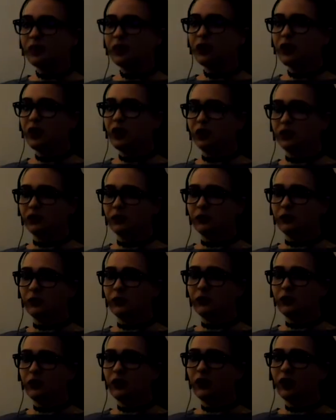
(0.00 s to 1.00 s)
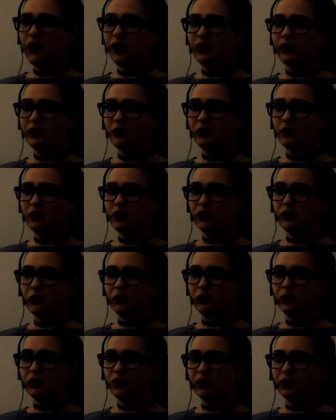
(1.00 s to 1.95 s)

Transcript: pretty awesome. Okay, that's pretty dope.